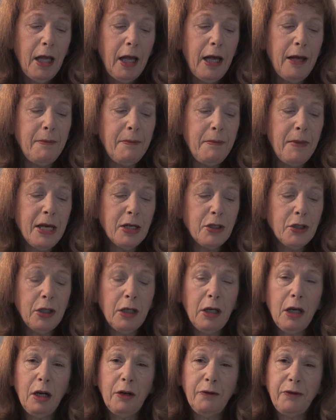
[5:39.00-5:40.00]
A
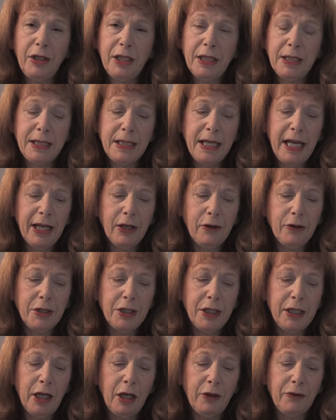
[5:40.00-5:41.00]
measure of the
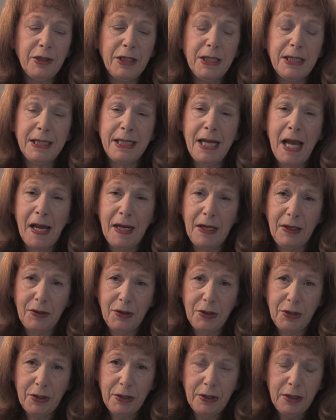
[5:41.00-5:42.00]
integrity of a
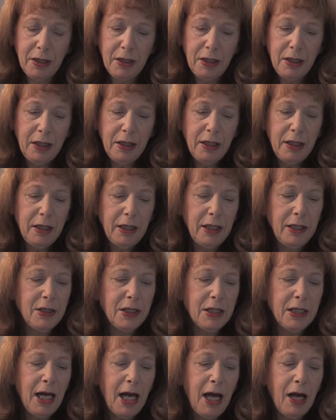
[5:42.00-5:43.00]
state is
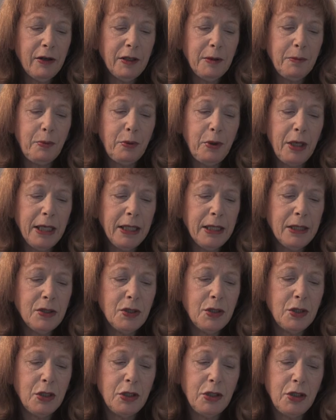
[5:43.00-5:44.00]
in how it
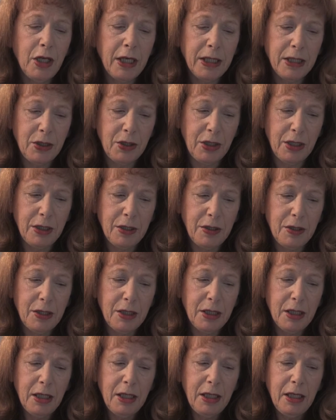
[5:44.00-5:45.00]
brings to
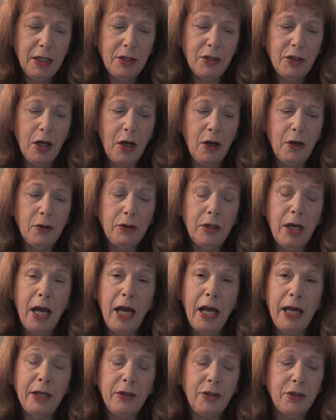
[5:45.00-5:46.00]
justice its own
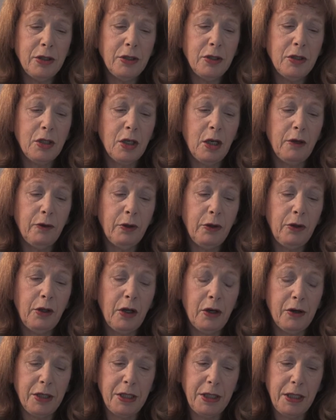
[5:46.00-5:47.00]
agents of
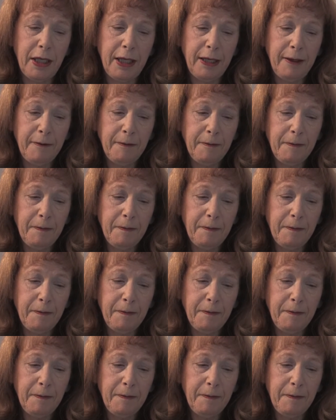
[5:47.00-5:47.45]
authority.